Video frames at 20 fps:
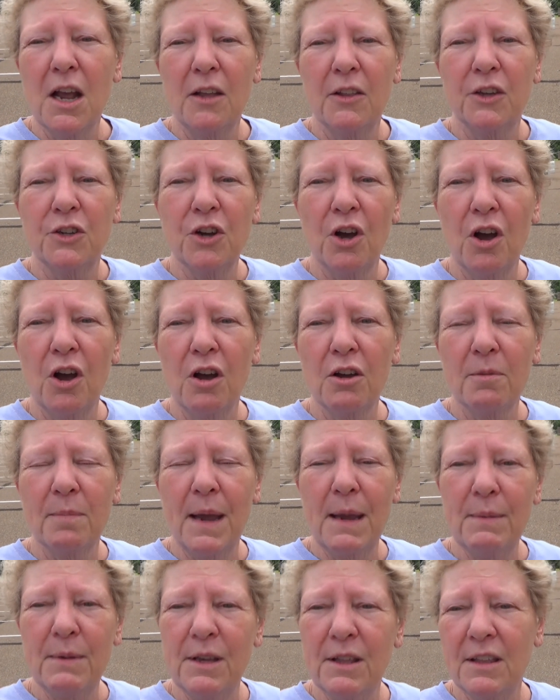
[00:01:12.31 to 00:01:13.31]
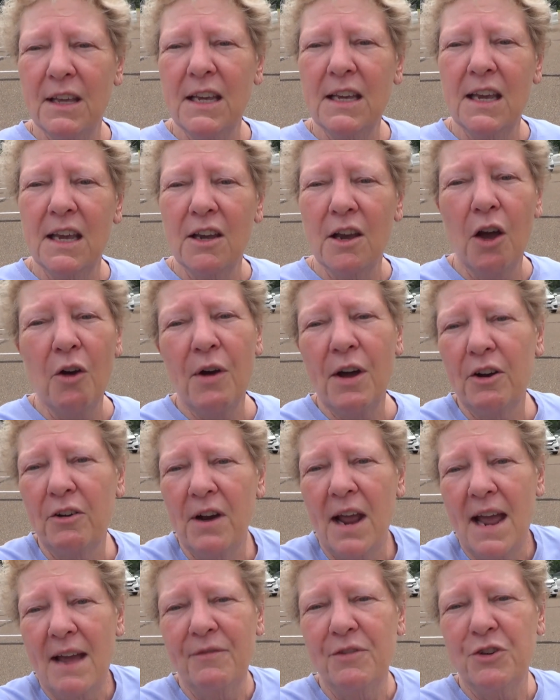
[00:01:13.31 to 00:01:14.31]
The dog may be thinking, oh, I
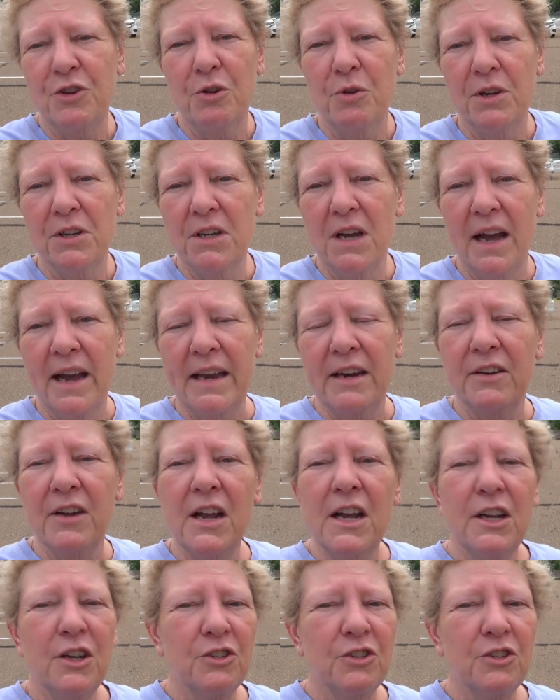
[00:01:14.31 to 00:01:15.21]
don't have to do it tight.